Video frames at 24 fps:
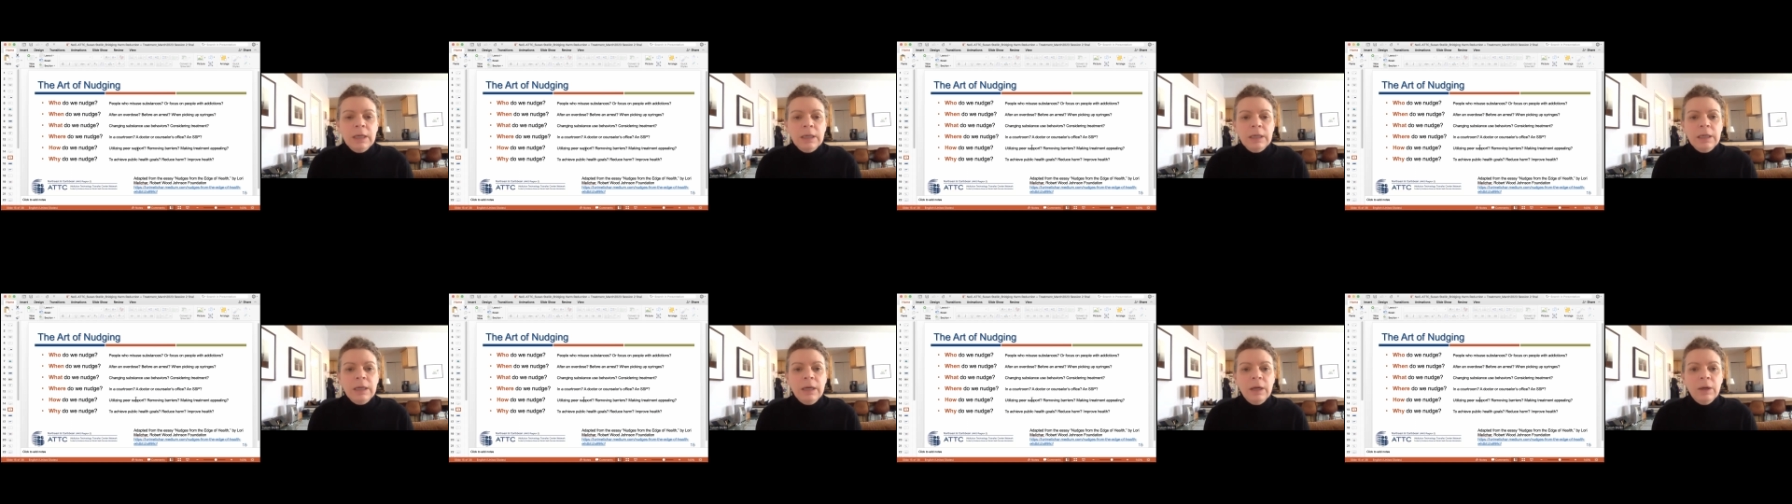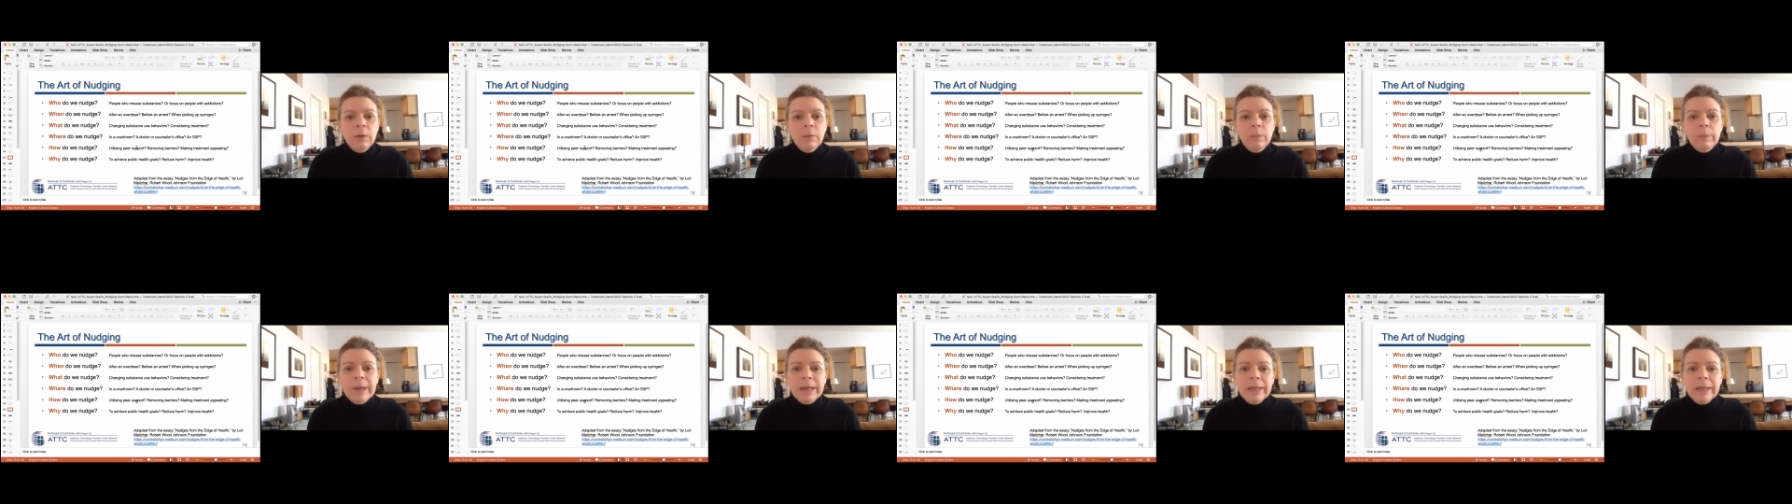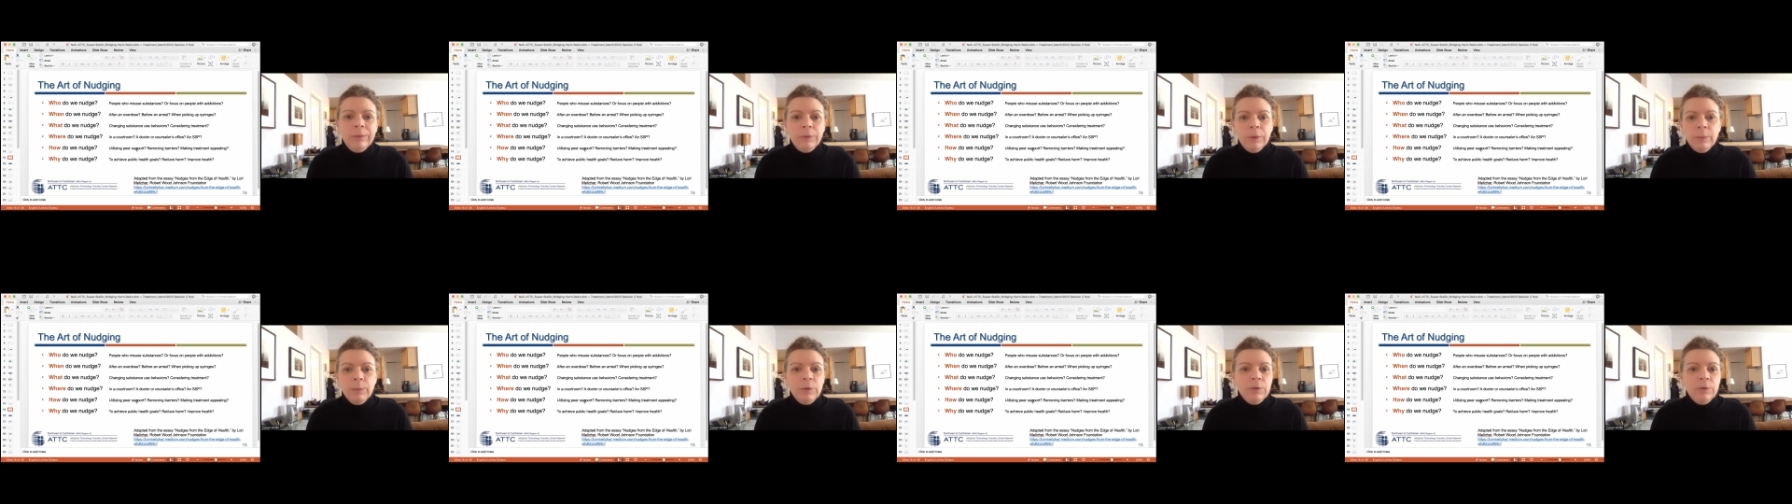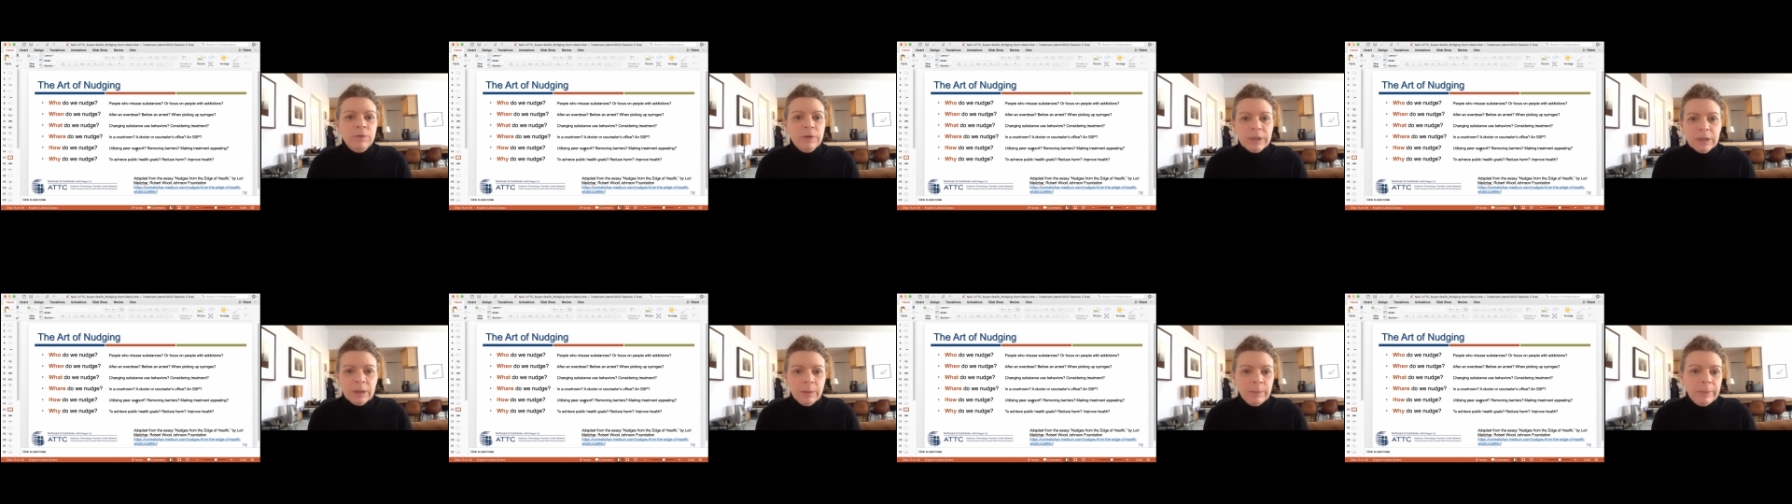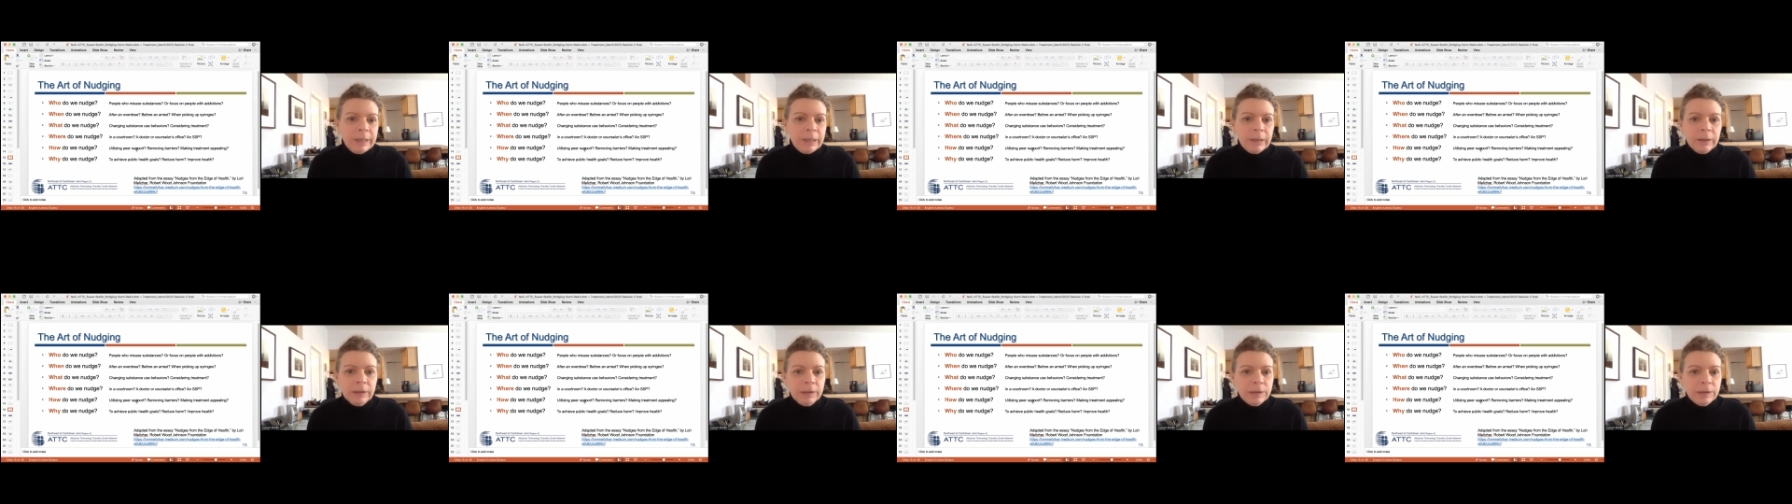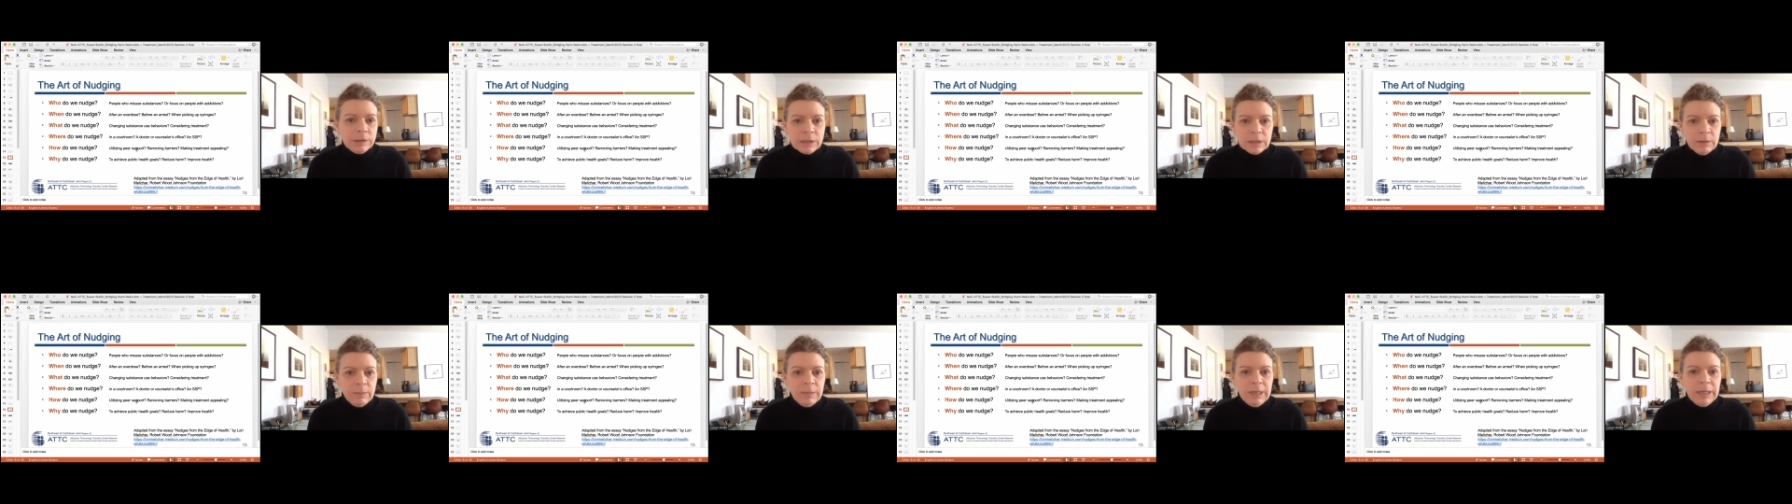by removing the
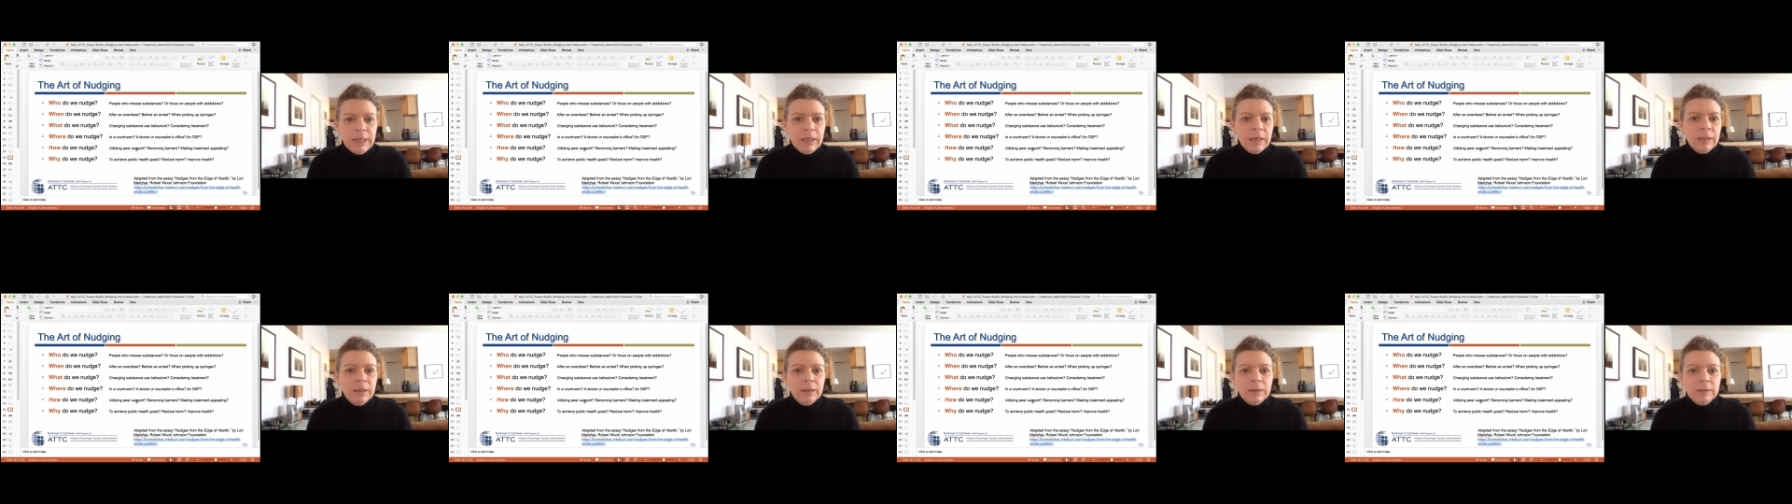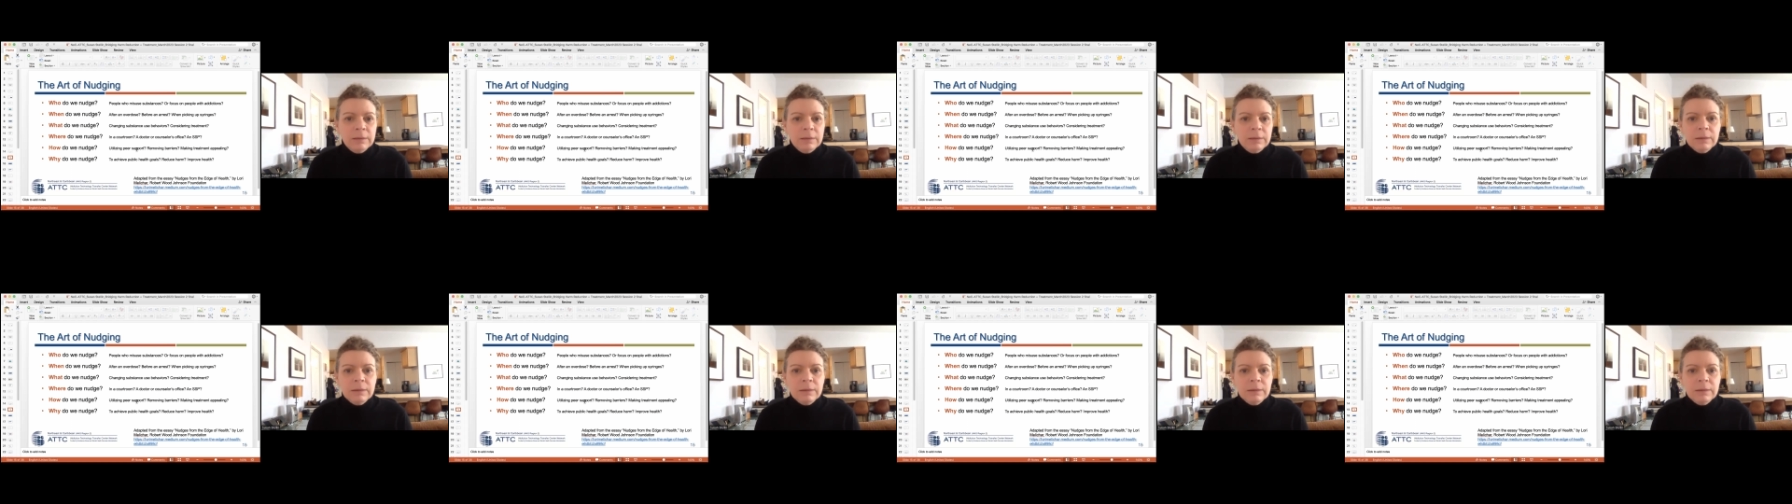barriers that make it